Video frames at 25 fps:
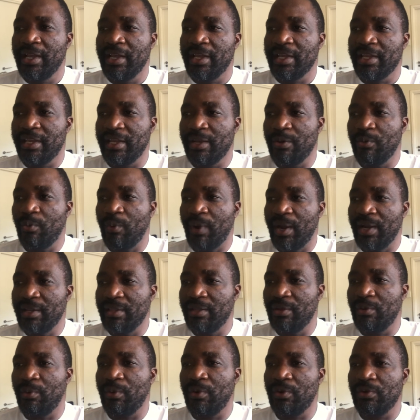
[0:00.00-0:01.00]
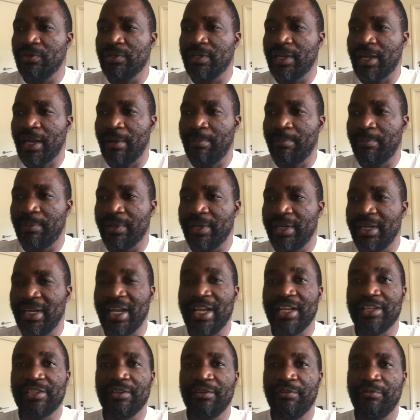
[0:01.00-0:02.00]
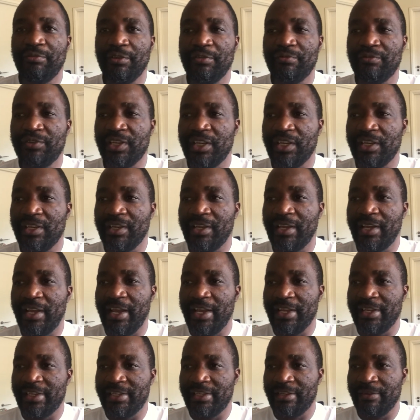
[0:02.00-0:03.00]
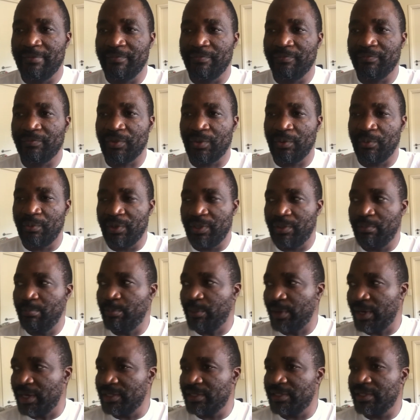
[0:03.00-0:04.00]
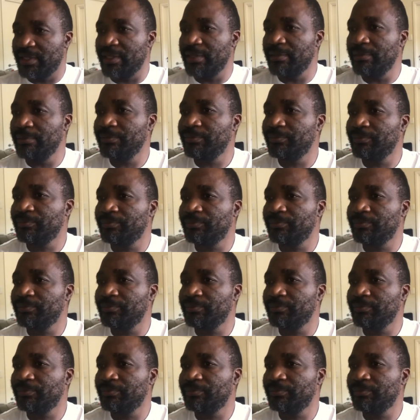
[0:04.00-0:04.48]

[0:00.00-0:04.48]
he won the World Cup in 1958 with Brazil.